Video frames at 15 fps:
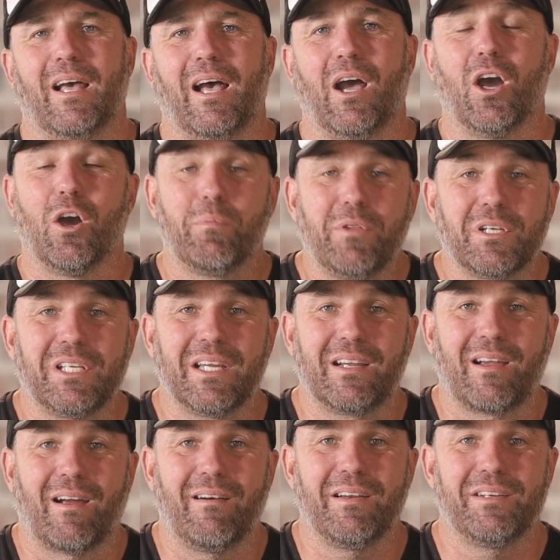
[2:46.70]
I hope this
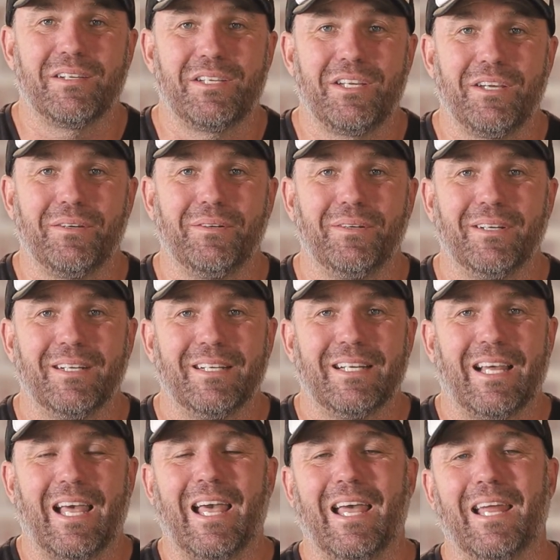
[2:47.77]
encourages you
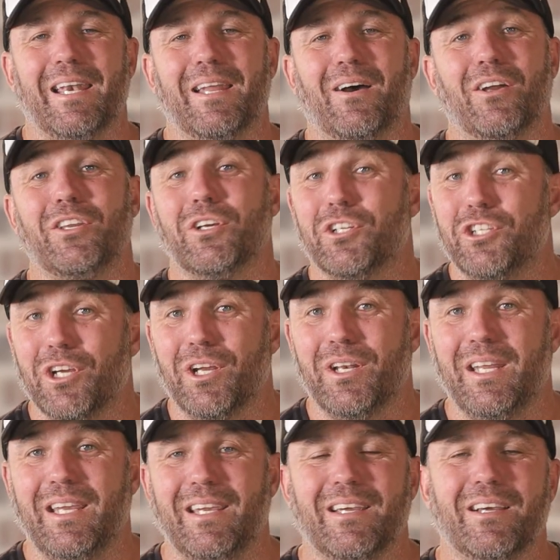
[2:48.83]
and on your
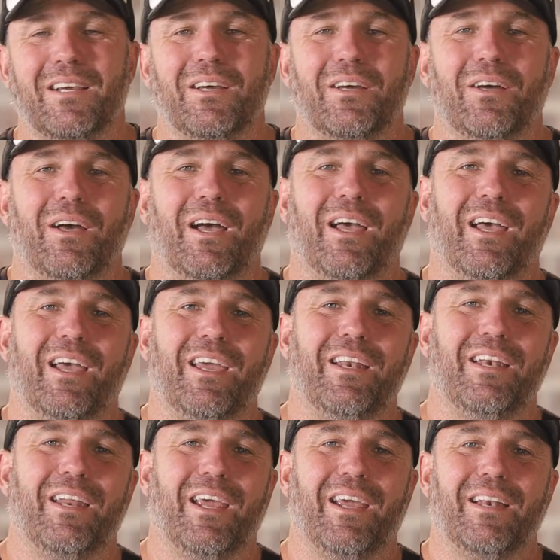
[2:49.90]
journey
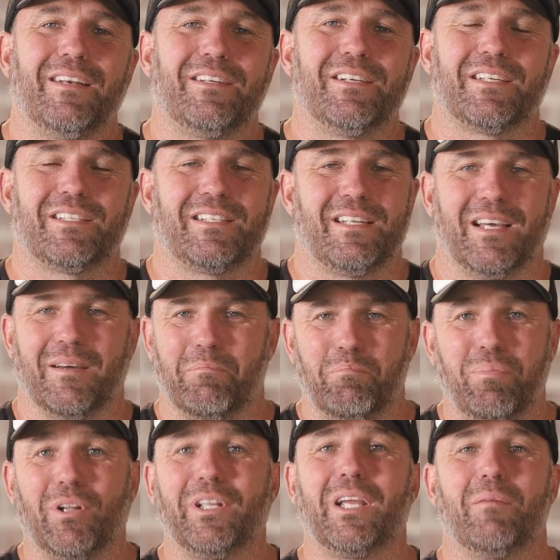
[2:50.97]
in just
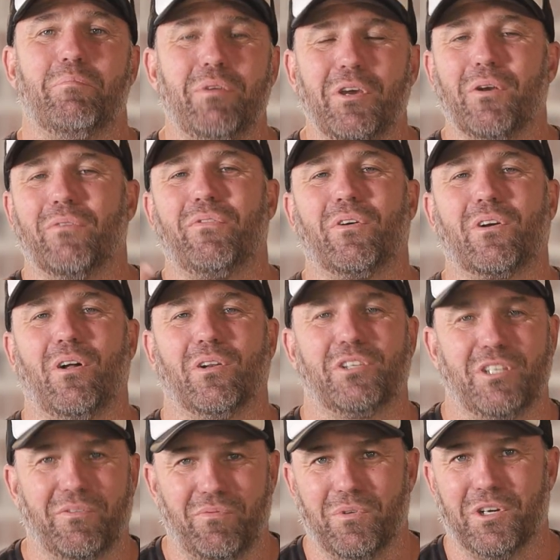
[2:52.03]
building a beautiful
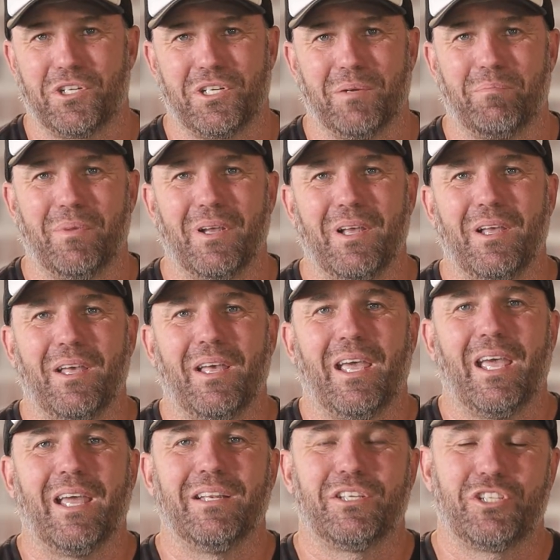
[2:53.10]
culture of worship
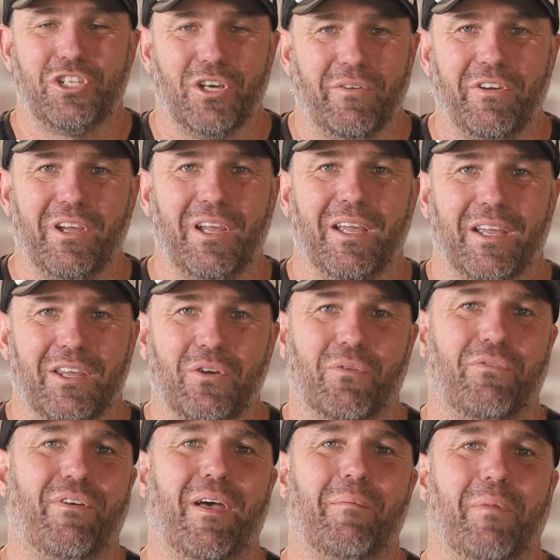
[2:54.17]
and serving your
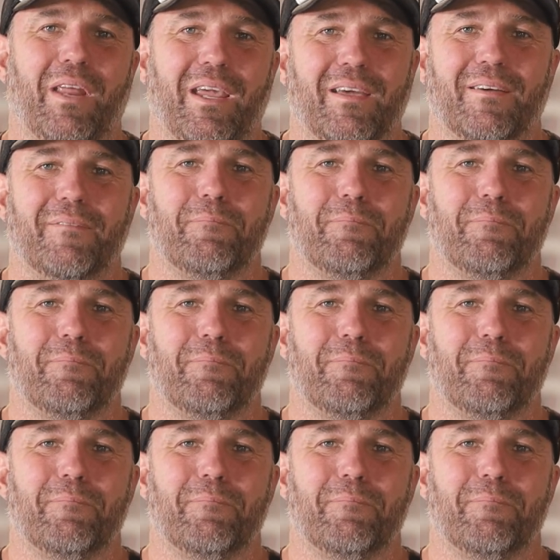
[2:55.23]
family.